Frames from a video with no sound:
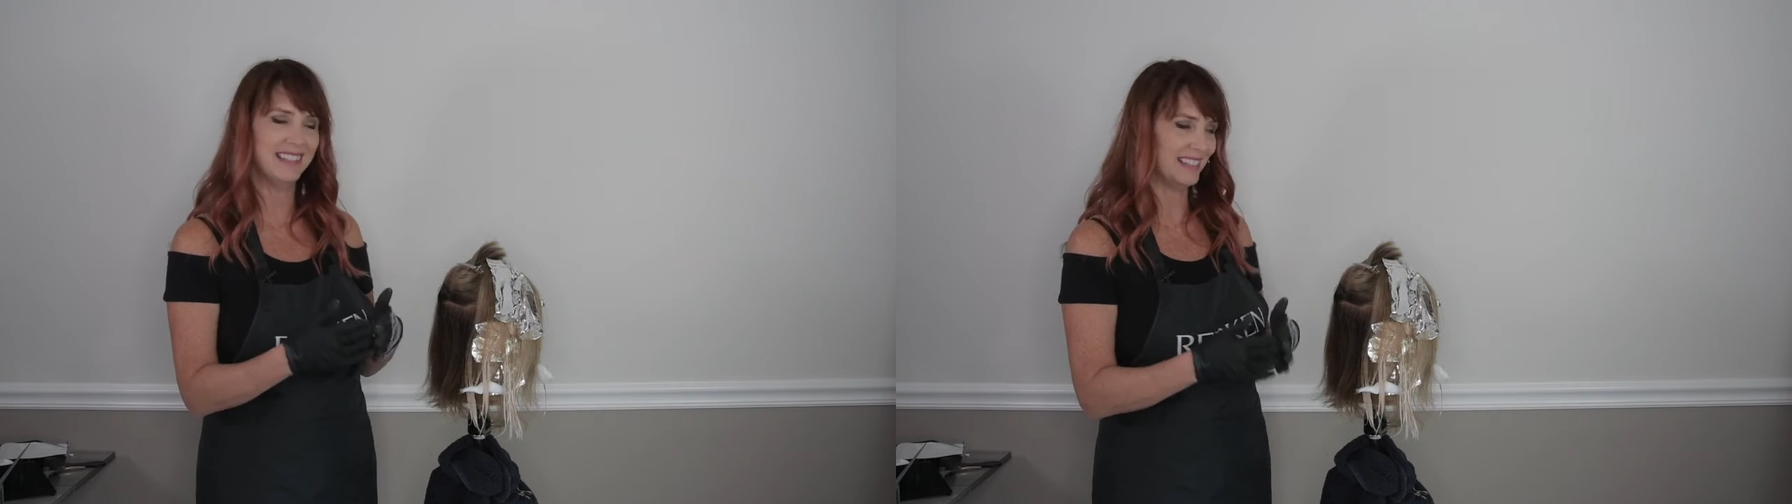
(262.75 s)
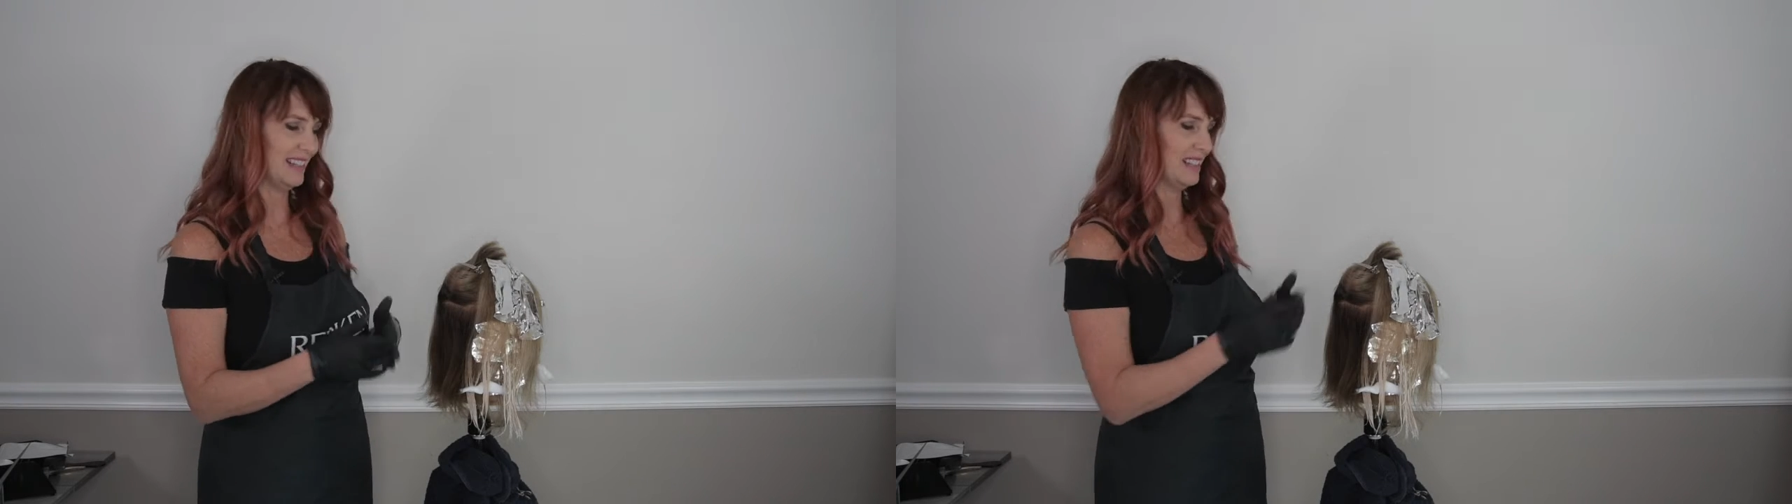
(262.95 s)

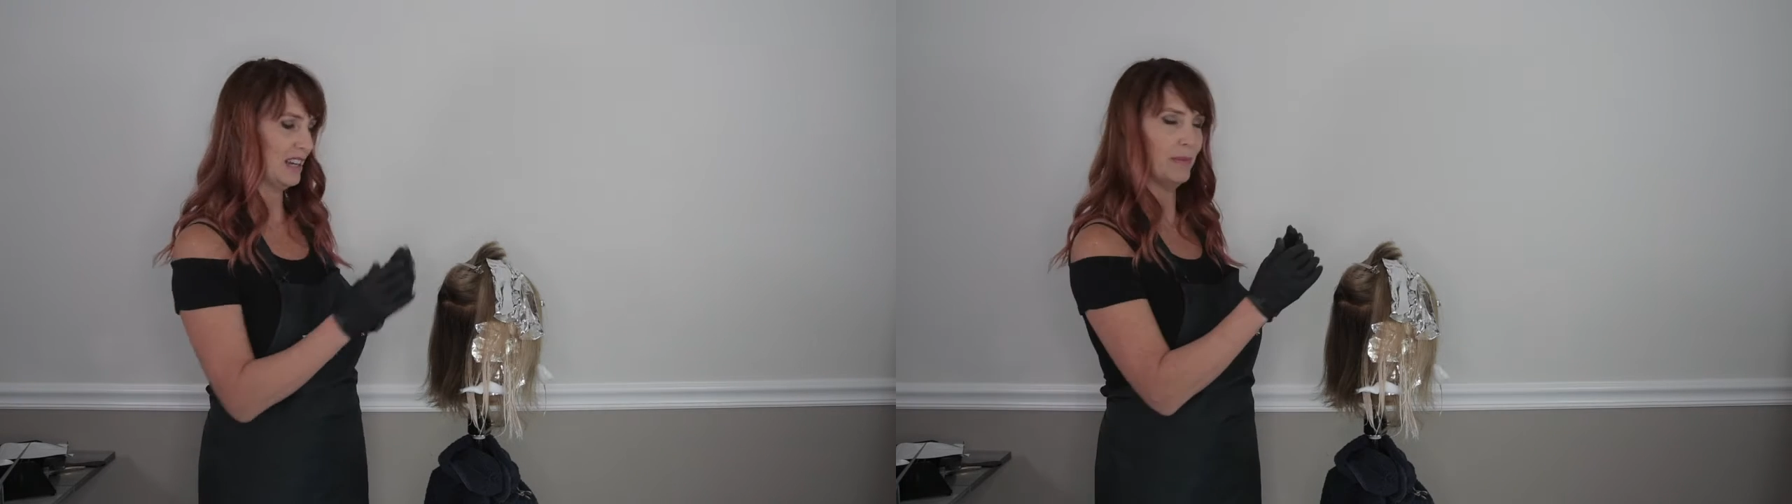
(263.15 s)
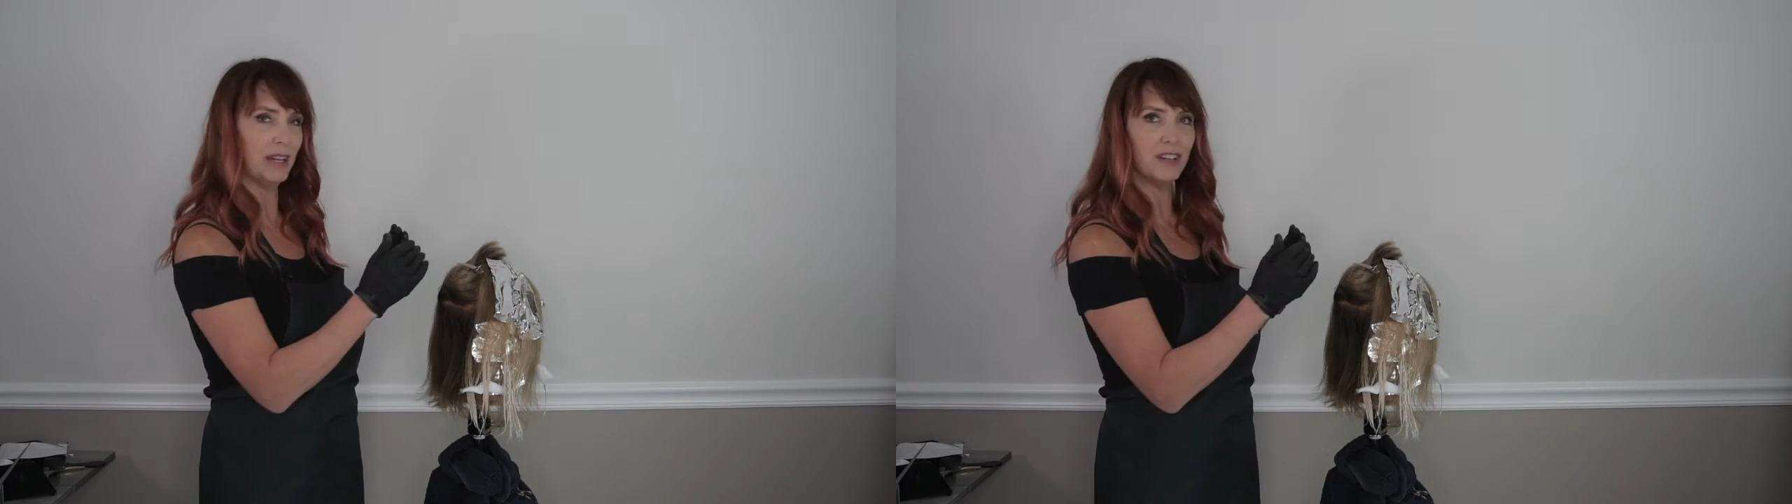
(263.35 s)
This is going
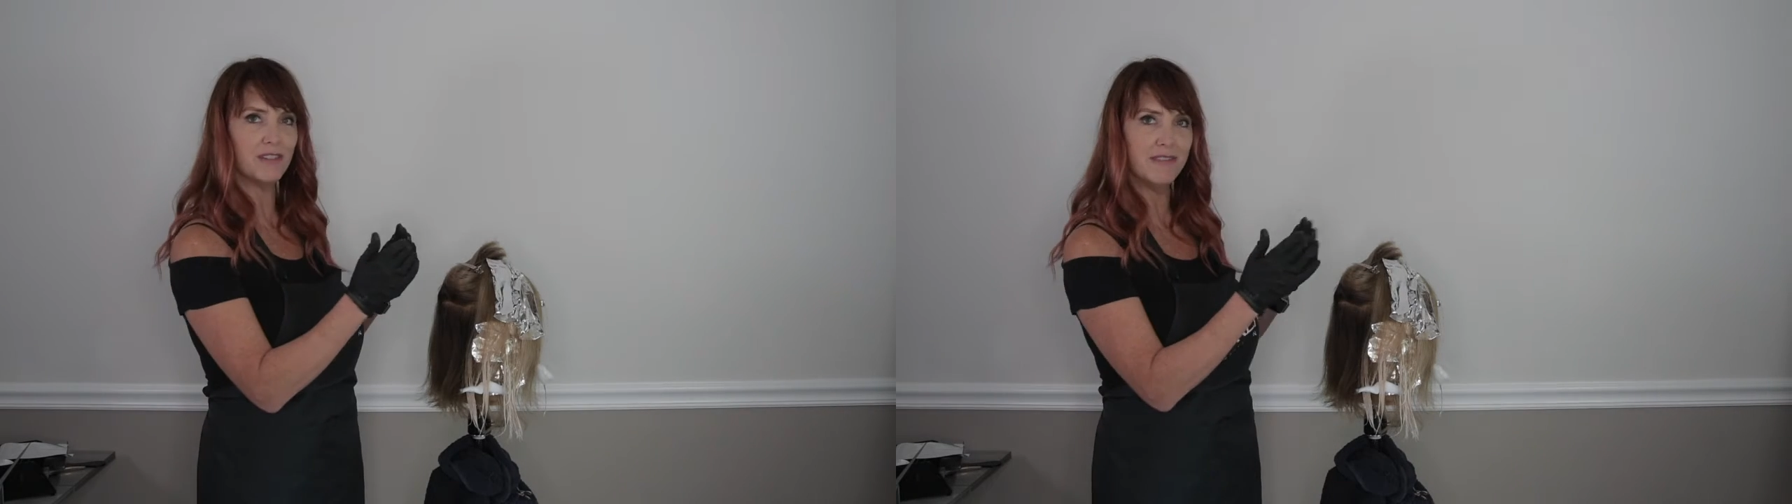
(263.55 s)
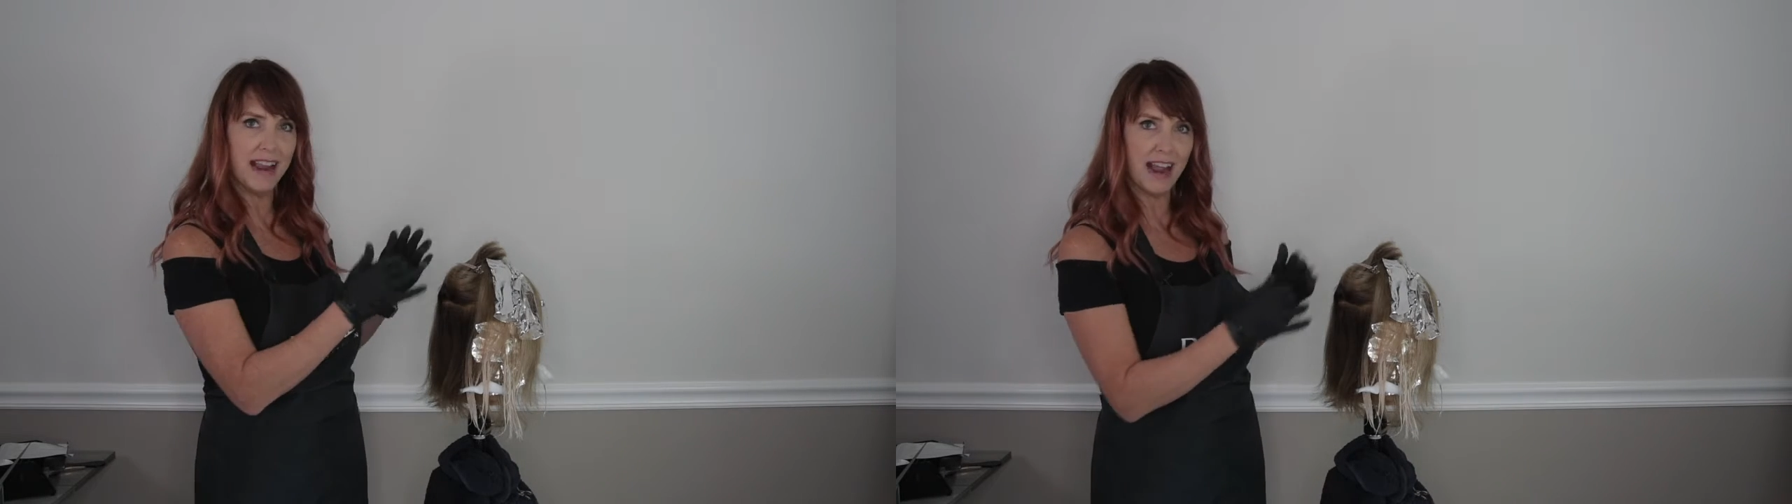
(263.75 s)
to be your
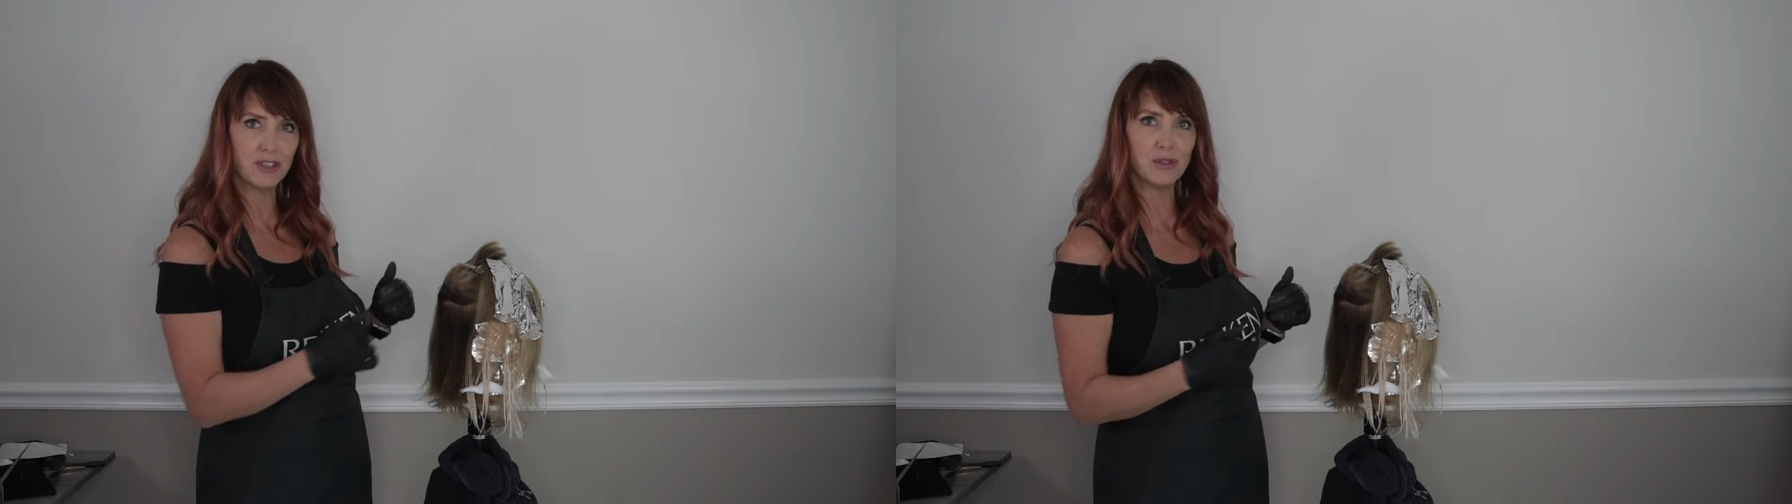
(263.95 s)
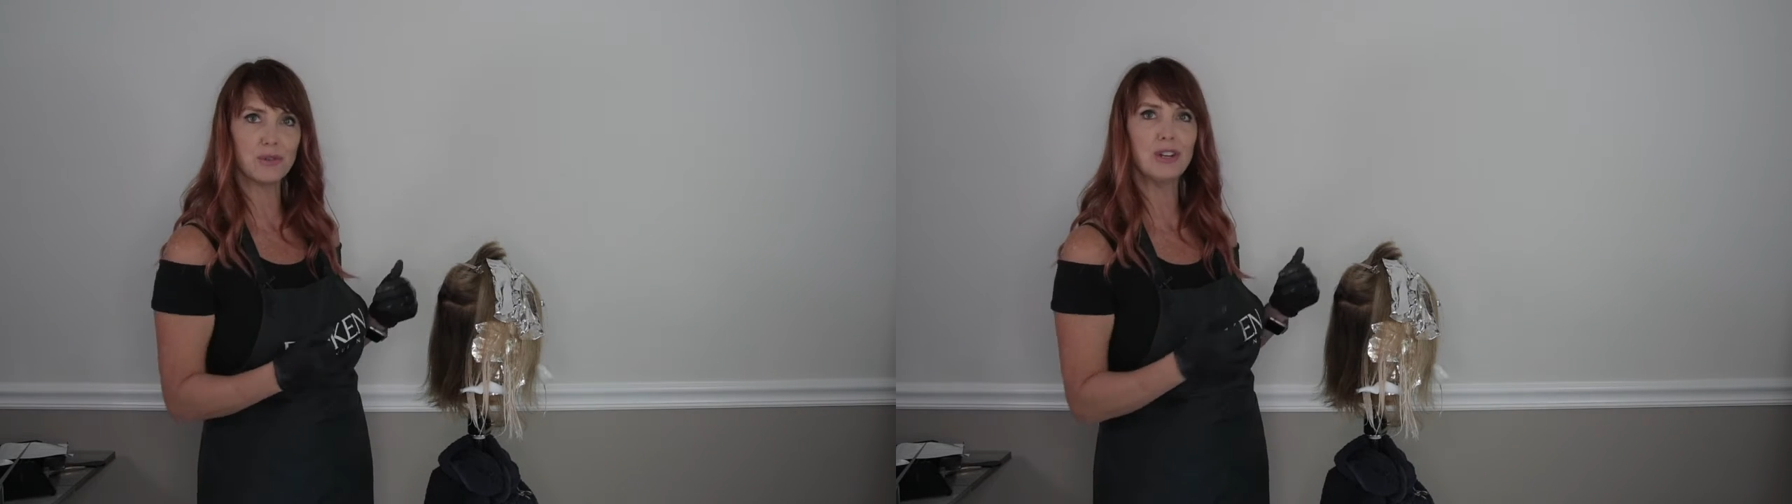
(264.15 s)

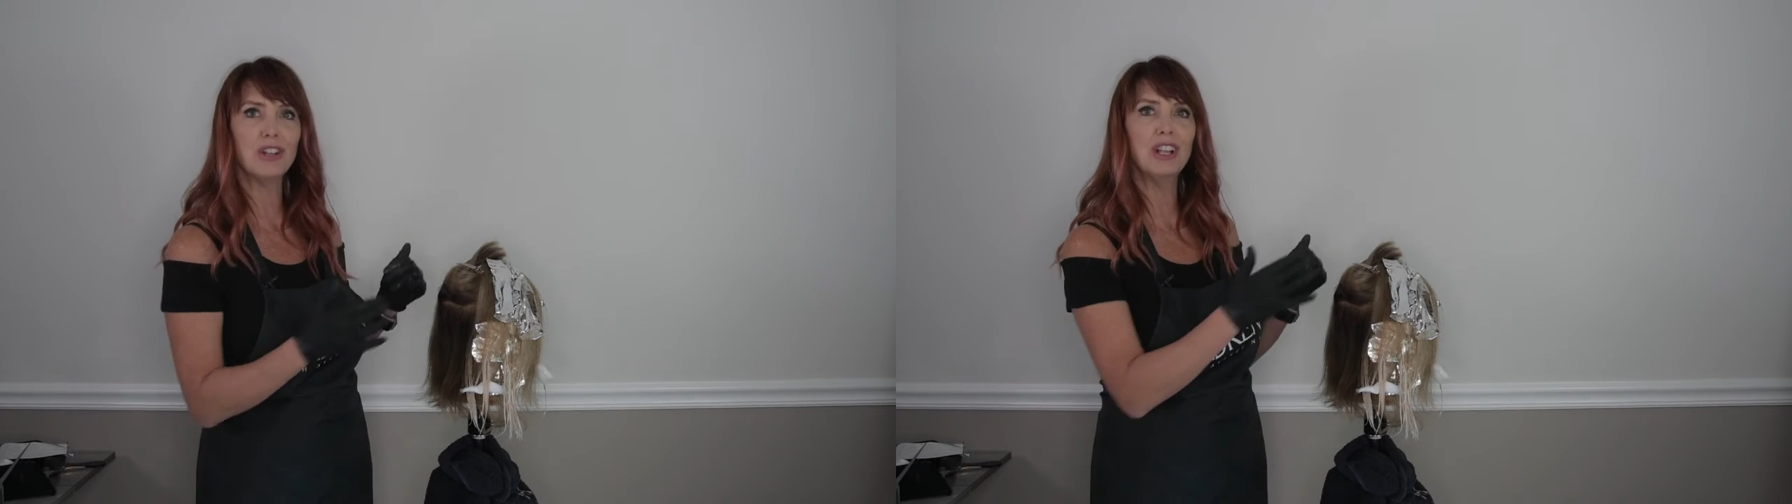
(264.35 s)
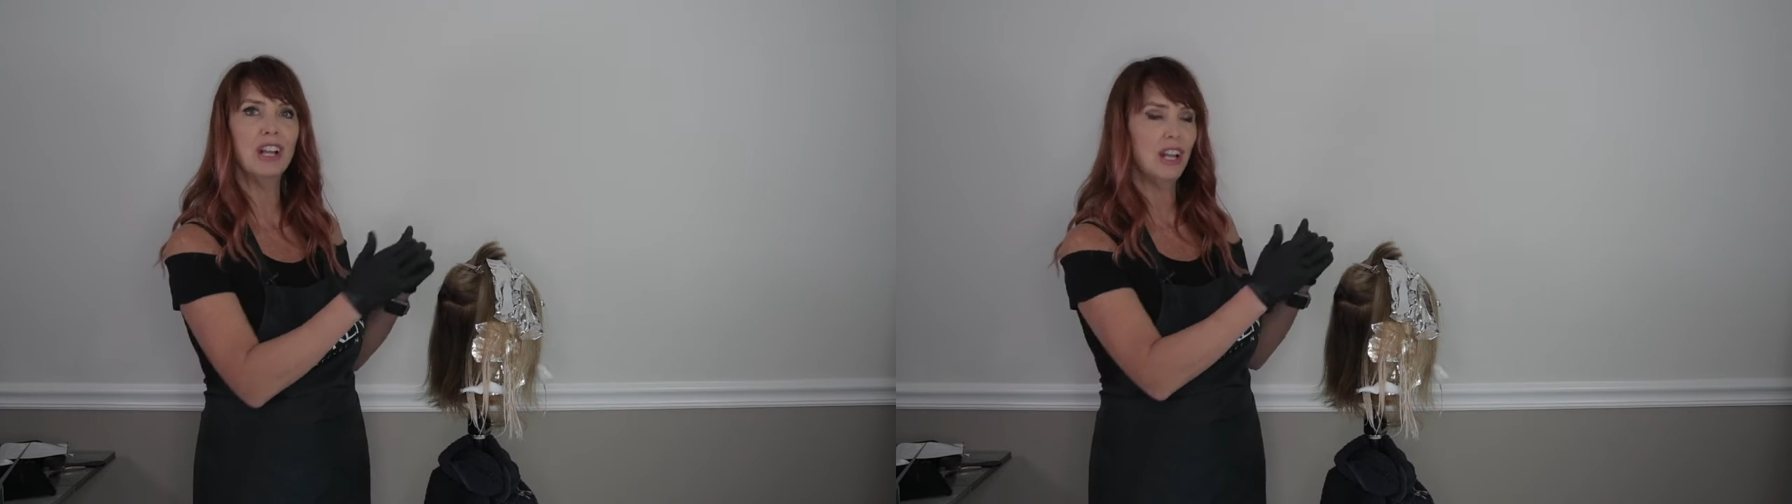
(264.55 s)

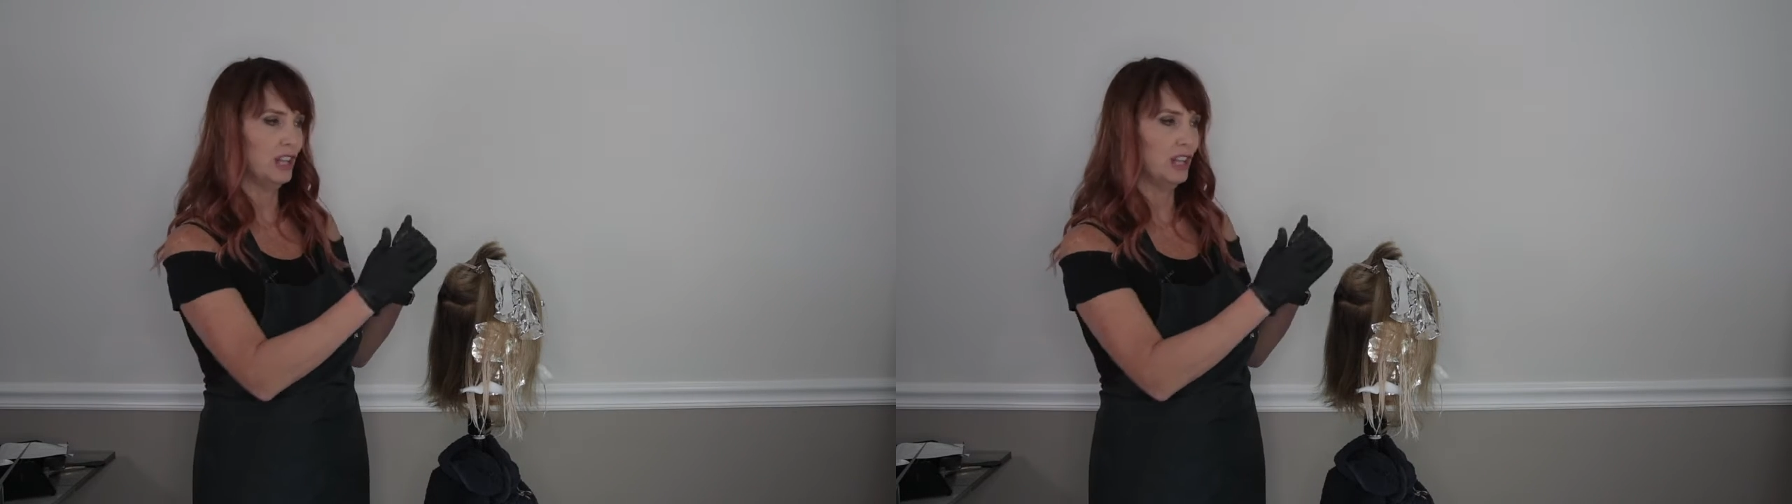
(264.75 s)
natural